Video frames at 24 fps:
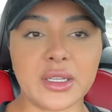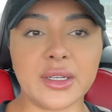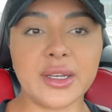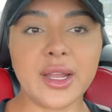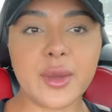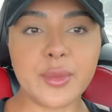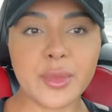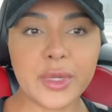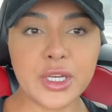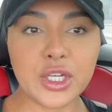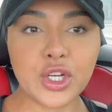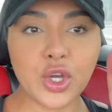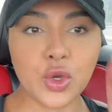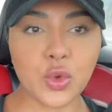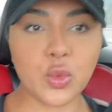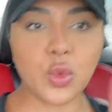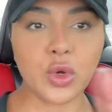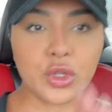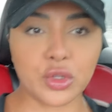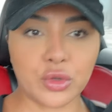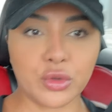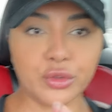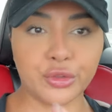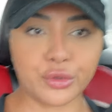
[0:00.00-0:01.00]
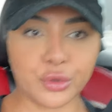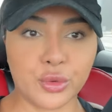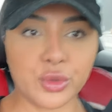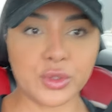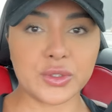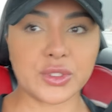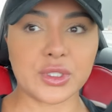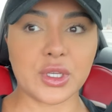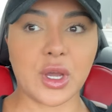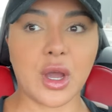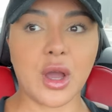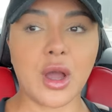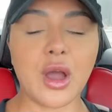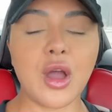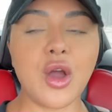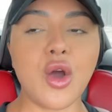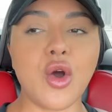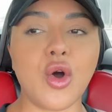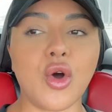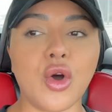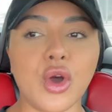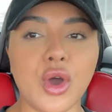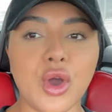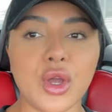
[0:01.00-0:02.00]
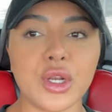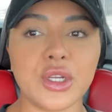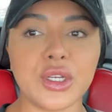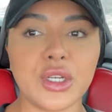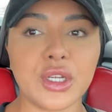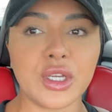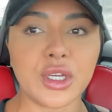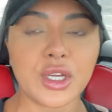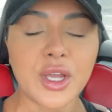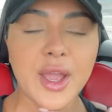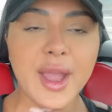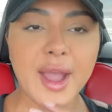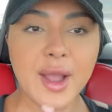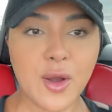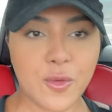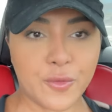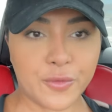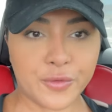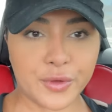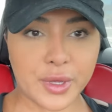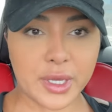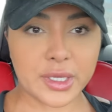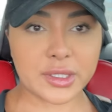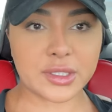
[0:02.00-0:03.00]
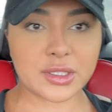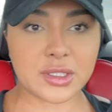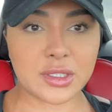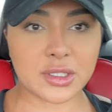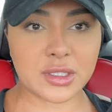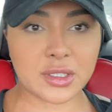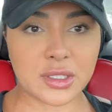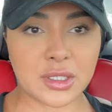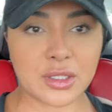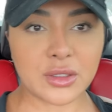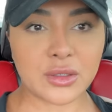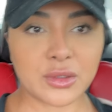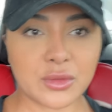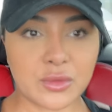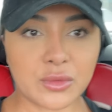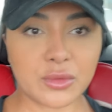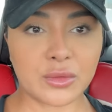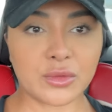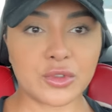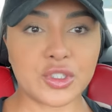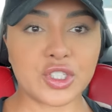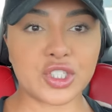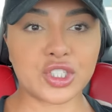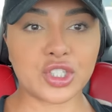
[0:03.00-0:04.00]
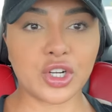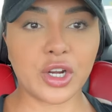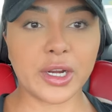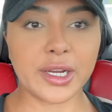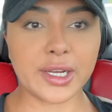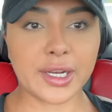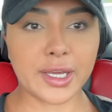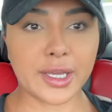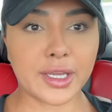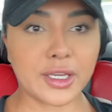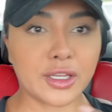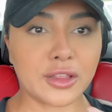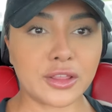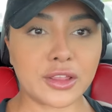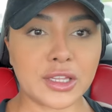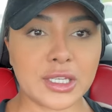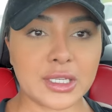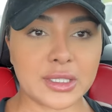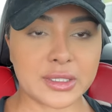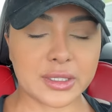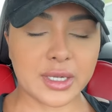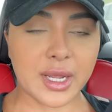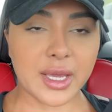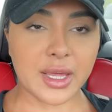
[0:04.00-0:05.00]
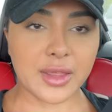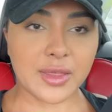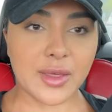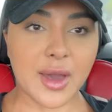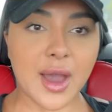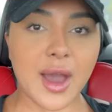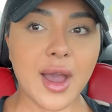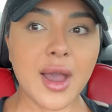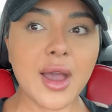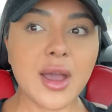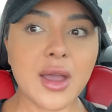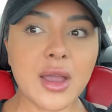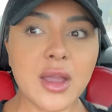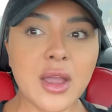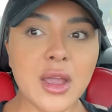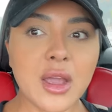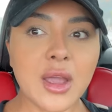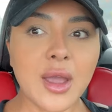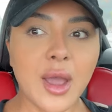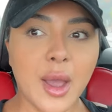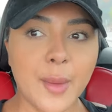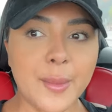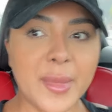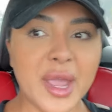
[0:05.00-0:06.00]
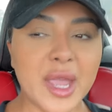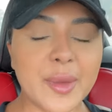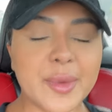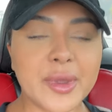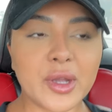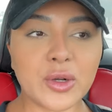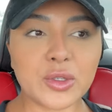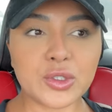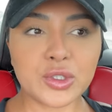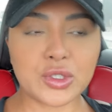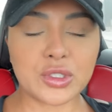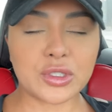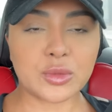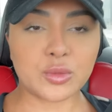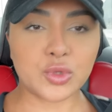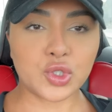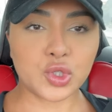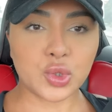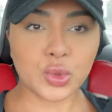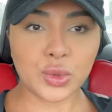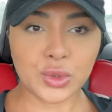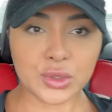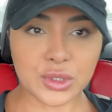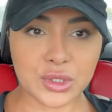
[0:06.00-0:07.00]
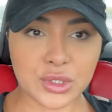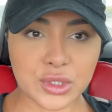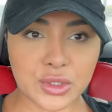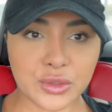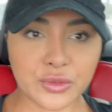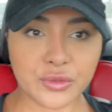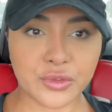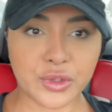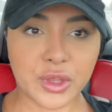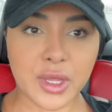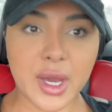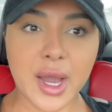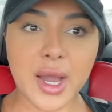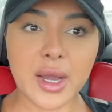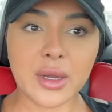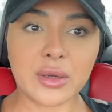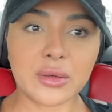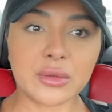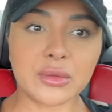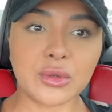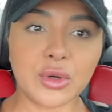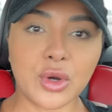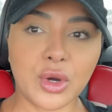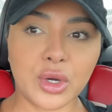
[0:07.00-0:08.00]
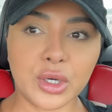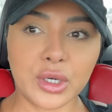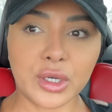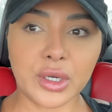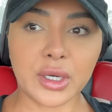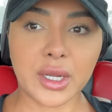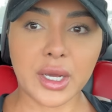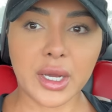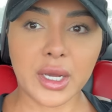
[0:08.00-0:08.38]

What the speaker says: Let me know what your thoughts are on outfits, styling and things like that. And maybe I'll do some shorts for that on